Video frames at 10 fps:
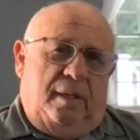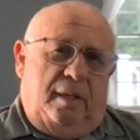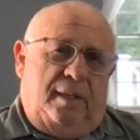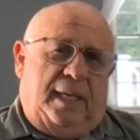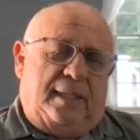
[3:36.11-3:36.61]

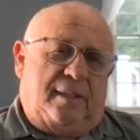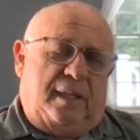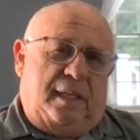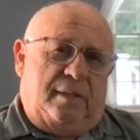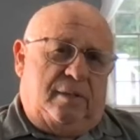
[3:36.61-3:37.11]
In that
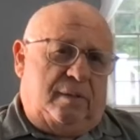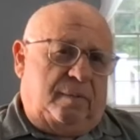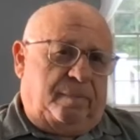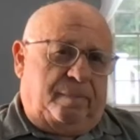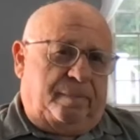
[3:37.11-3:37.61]
sense,
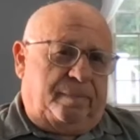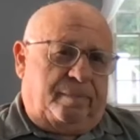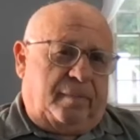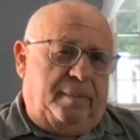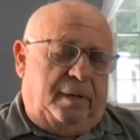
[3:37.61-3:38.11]

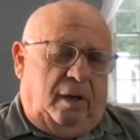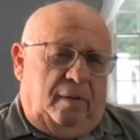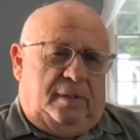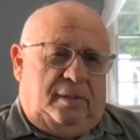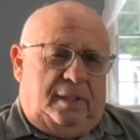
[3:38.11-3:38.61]
I mean,
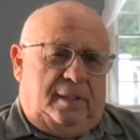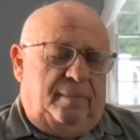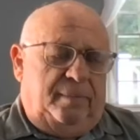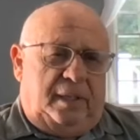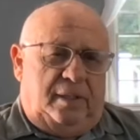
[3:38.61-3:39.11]
obviously
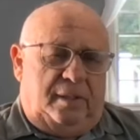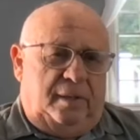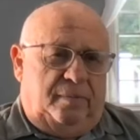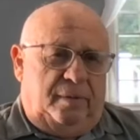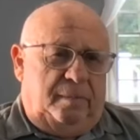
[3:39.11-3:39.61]
something is
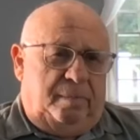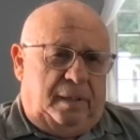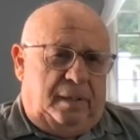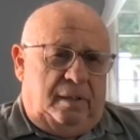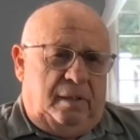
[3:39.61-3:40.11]
different,
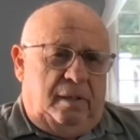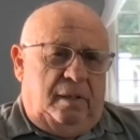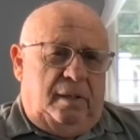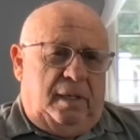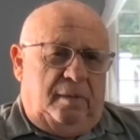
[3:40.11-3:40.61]
but
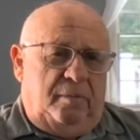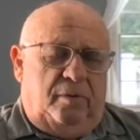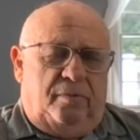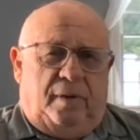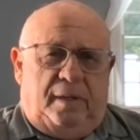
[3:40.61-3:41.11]
at a
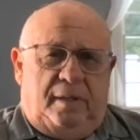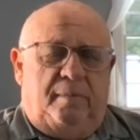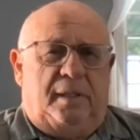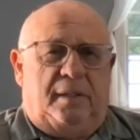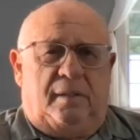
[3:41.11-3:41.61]
more
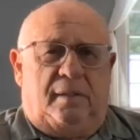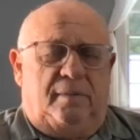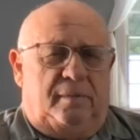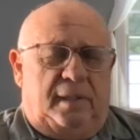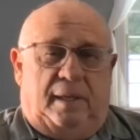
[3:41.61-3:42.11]

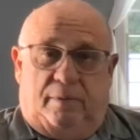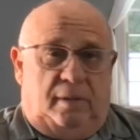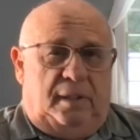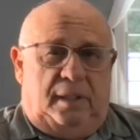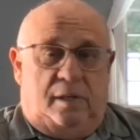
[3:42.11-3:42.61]
fundamental
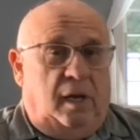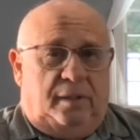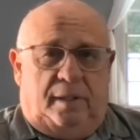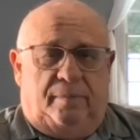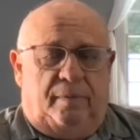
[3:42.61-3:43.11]
level, it's
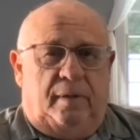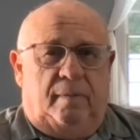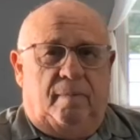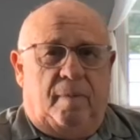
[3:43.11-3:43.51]
not different.